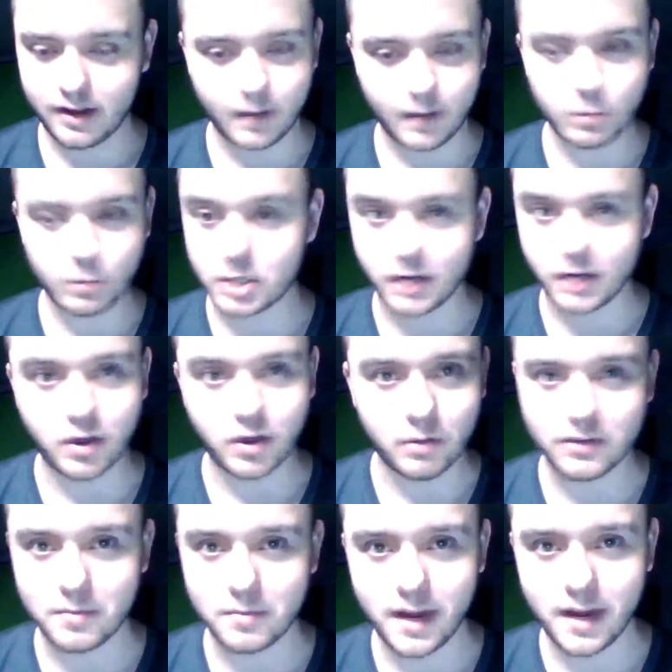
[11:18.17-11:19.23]
which I thought
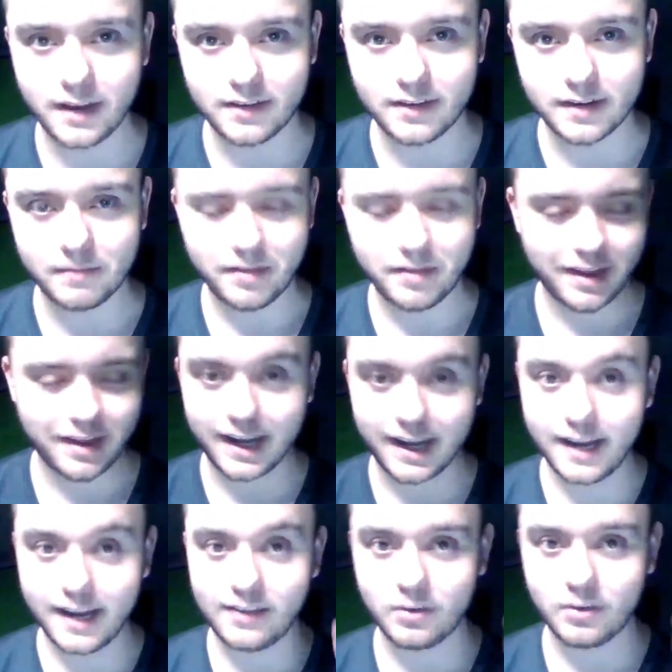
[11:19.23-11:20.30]
was amazing. And
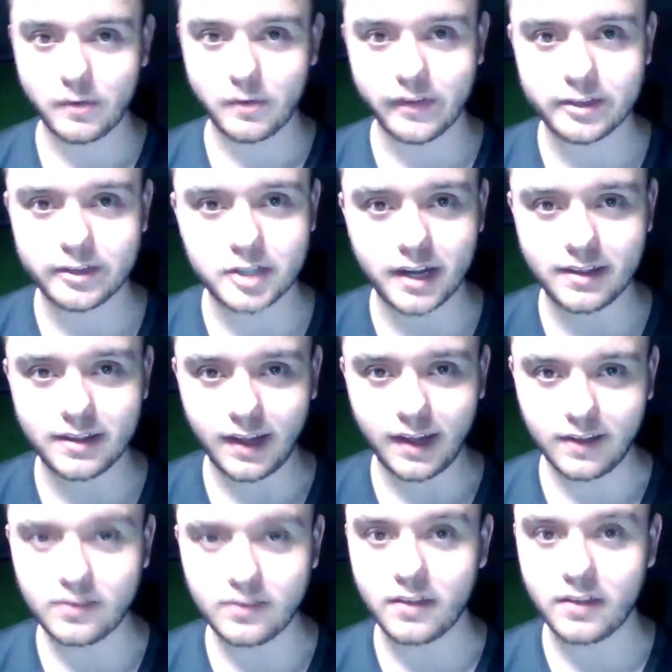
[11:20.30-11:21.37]
he's the one that shot
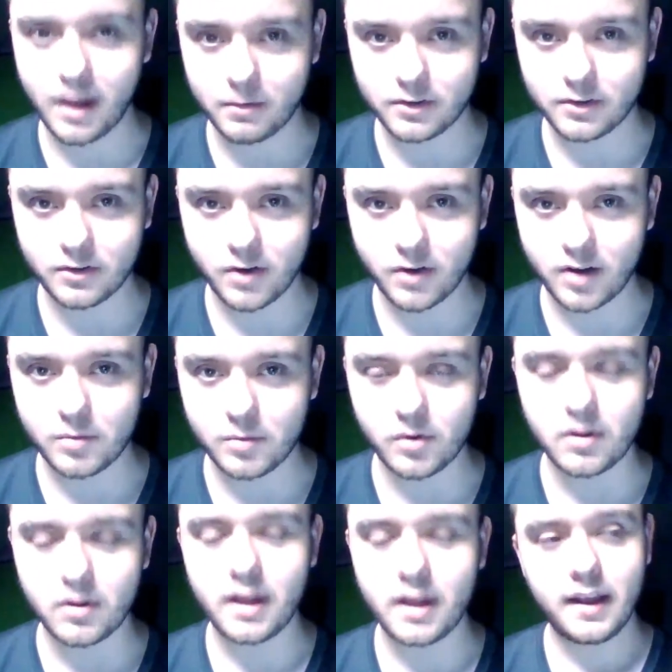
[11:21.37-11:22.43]
that. So that was
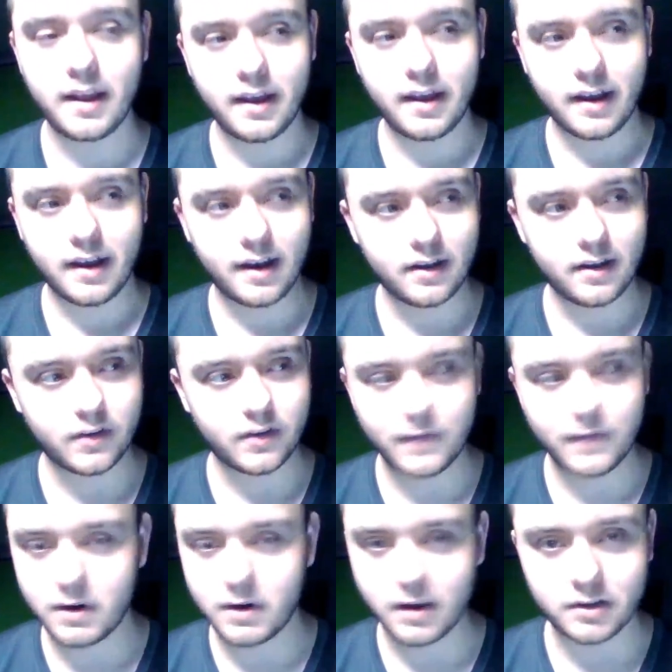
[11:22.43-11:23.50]
incredible. There's a
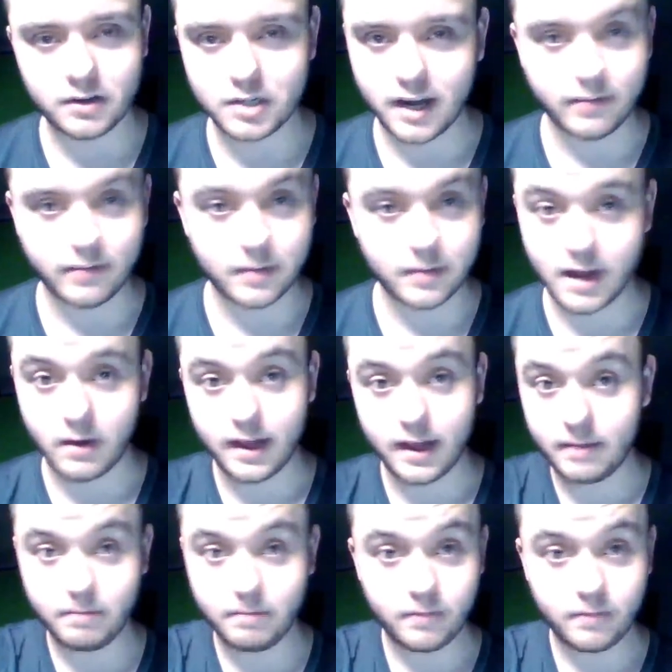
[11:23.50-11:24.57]
few other shots without him.